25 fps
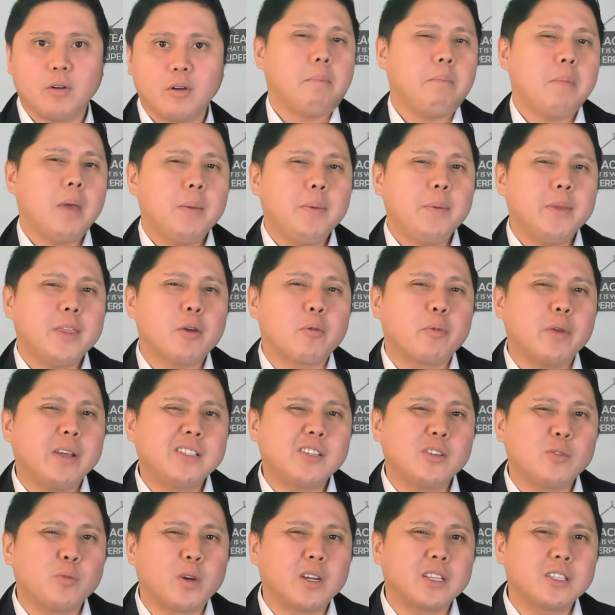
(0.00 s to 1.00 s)
Maybe the
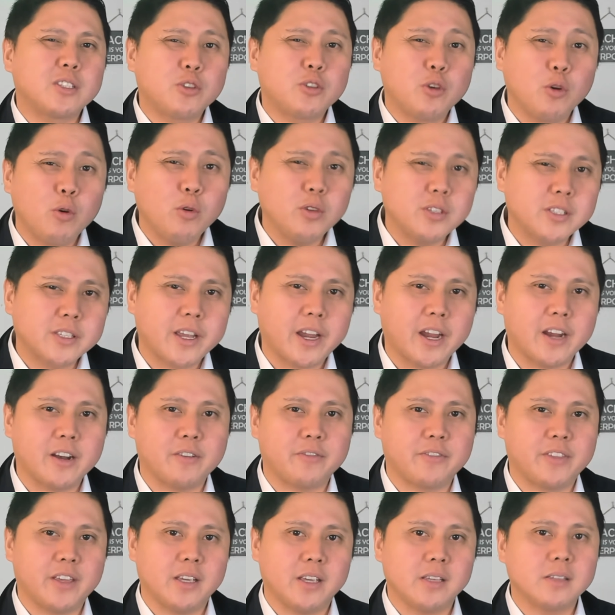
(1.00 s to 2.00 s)
reason we're too scared
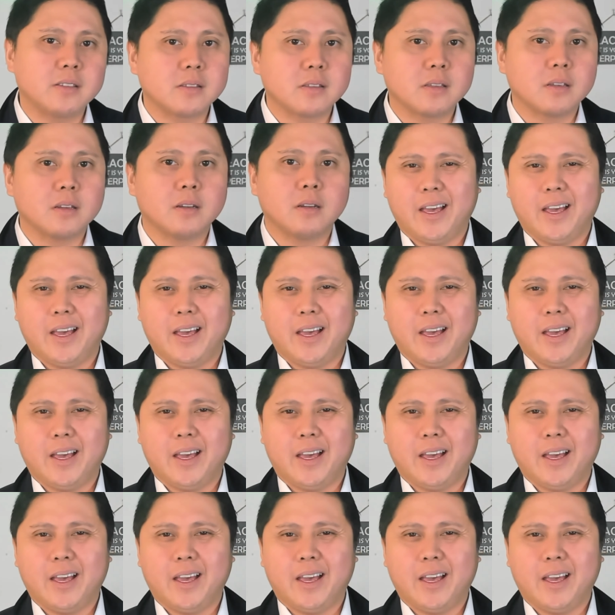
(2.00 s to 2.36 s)
of this